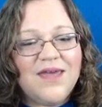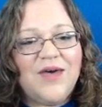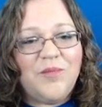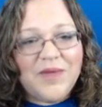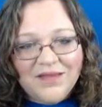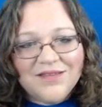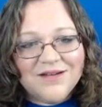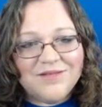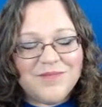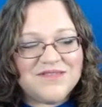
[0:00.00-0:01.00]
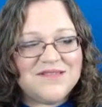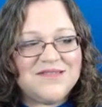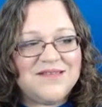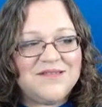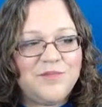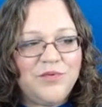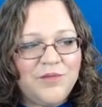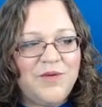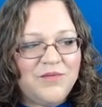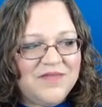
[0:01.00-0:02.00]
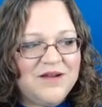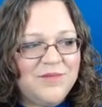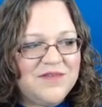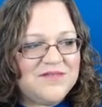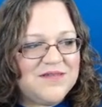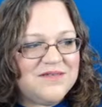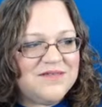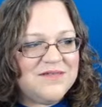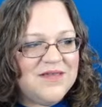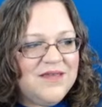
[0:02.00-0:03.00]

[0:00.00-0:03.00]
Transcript: help other businesses promote their business.